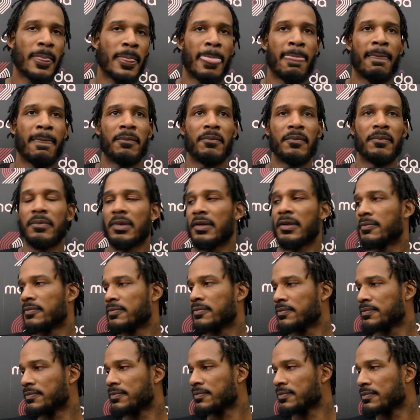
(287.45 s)
What's your
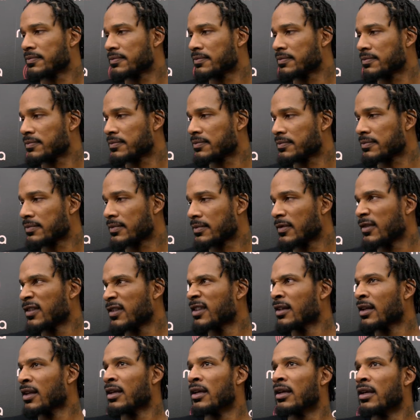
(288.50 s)
memory of that play
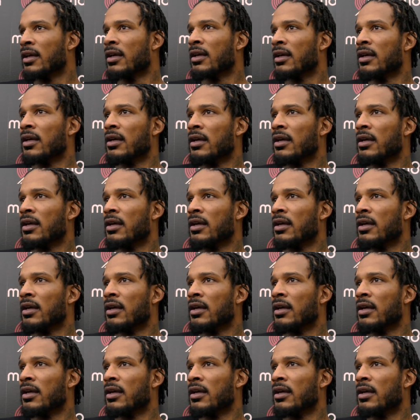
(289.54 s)
with Rudy?